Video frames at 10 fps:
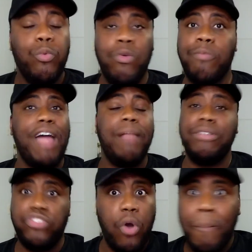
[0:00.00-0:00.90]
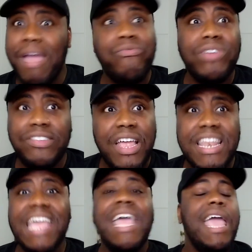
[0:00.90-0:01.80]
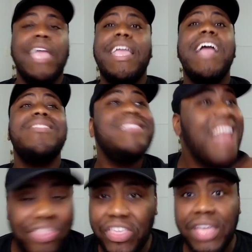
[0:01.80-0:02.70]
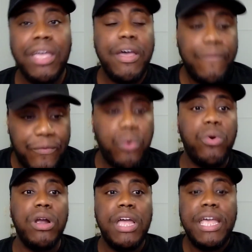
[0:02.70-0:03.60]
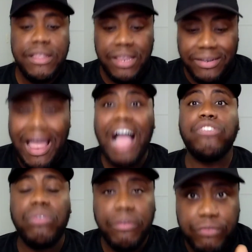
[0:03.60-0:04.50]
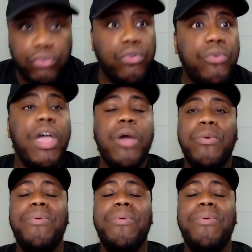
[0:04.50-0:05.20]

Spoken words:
We would probably show up every Sunday and care nothing for the doctrine of truth.